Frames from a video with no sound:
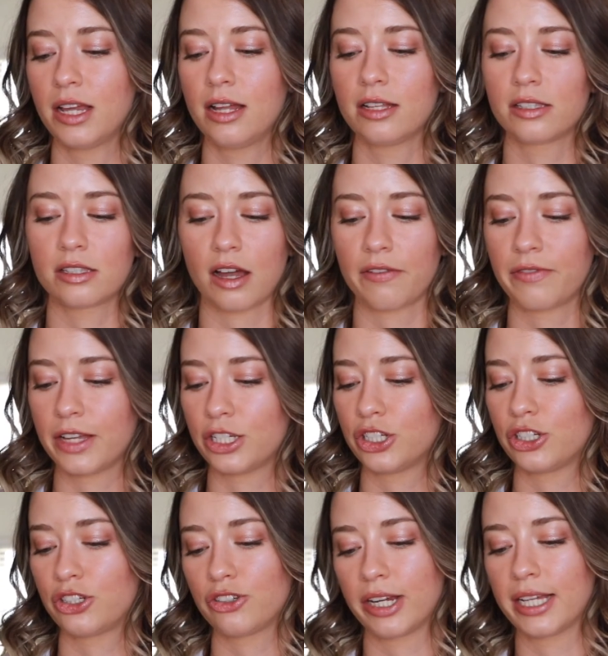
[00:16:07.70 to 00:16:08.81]

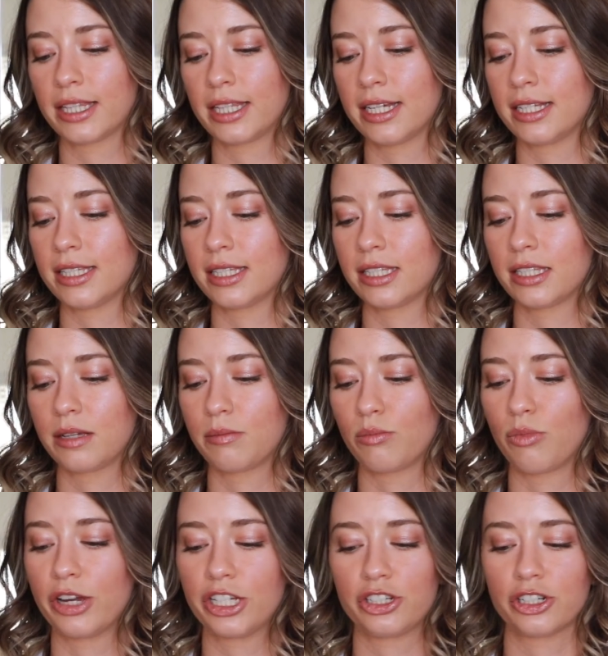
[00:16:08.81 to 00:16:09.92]
softens, strengthens,
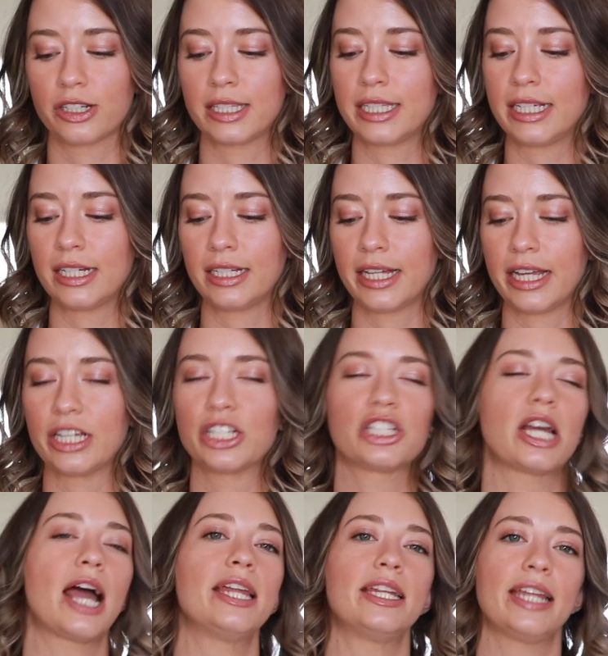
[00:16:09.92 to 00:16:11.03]
moisture sealing,
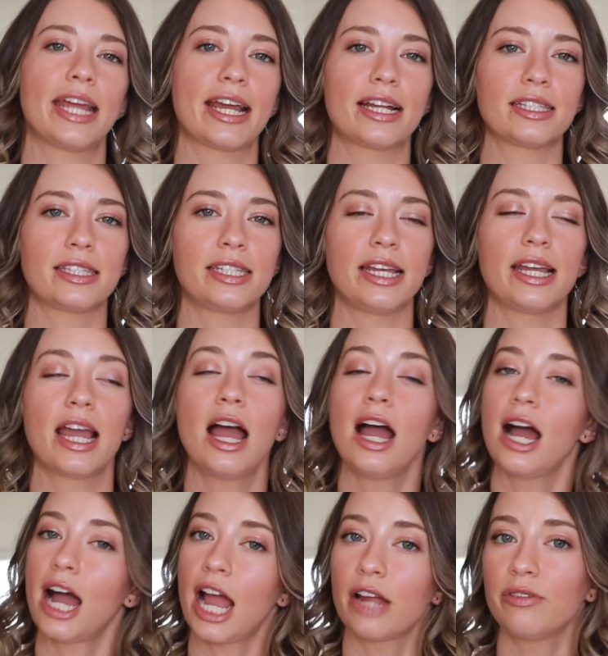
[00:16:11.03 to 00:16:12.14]
shine enhancing.
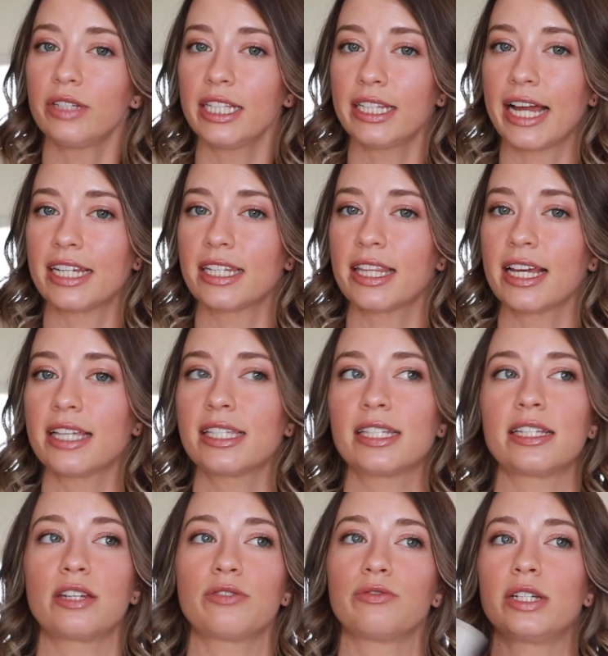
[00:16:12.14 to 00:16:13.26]
I really liked this. It
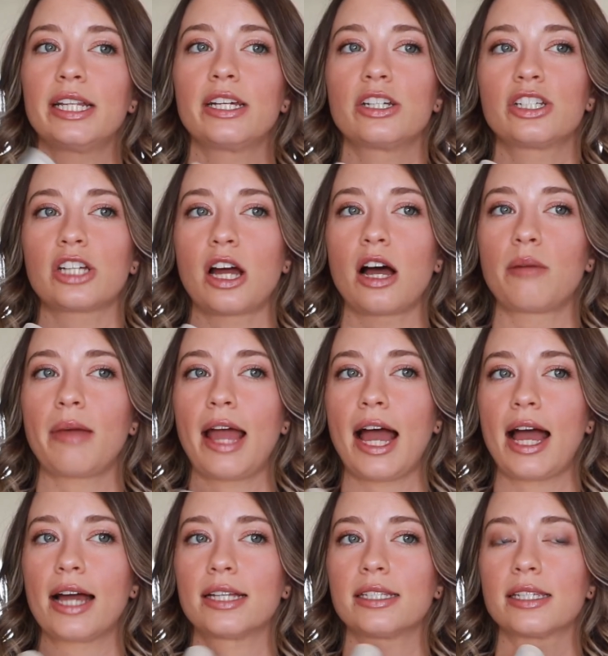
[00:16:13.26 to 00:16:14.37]
did a really good job
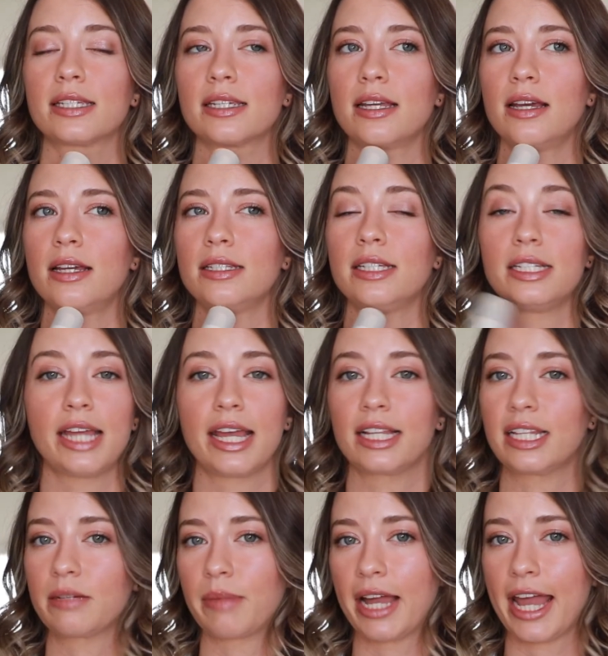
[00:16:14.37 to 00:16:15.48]
at
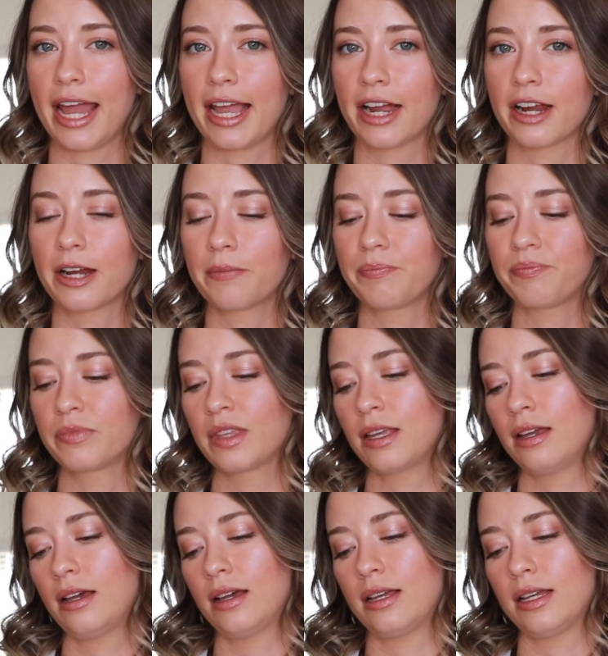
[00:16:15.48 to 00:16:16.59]
detangling my hair,
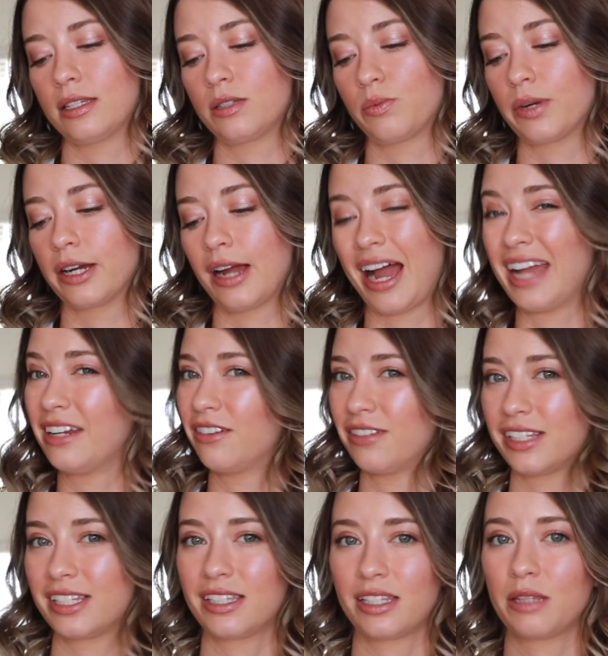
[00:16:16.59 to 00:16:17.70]
is where I
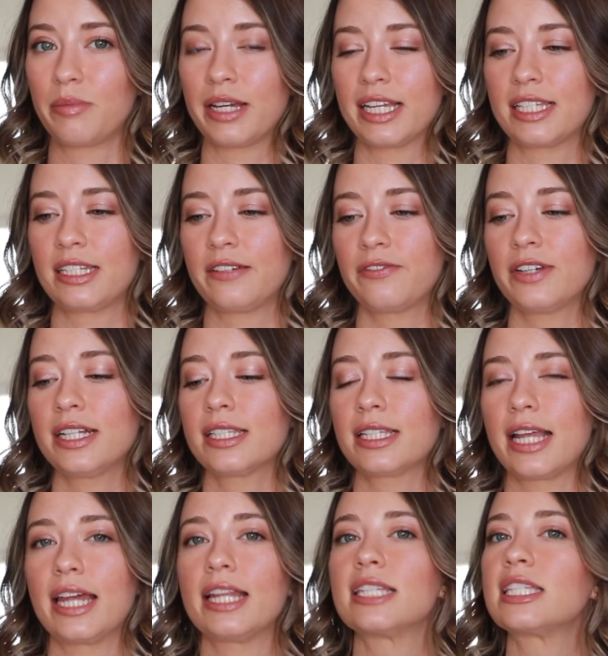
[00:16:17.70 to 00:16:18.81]
noticed the biggest
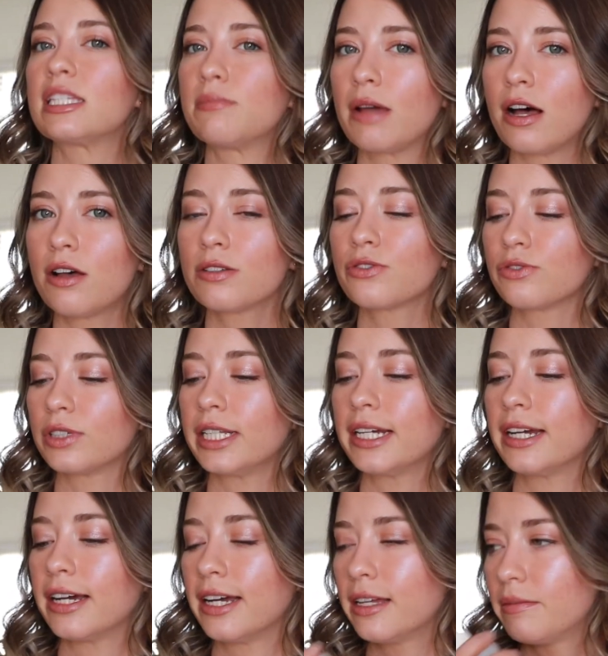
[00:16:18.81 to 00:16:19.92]
difference, and it smells really
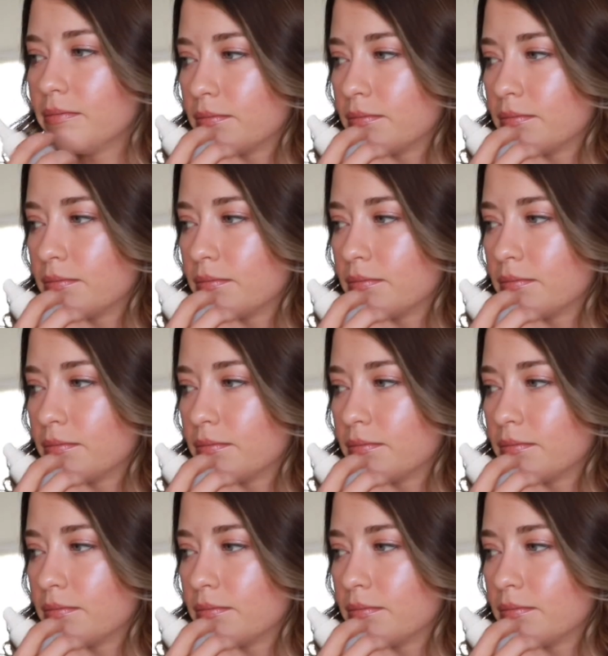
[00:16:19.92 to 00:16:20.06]
good.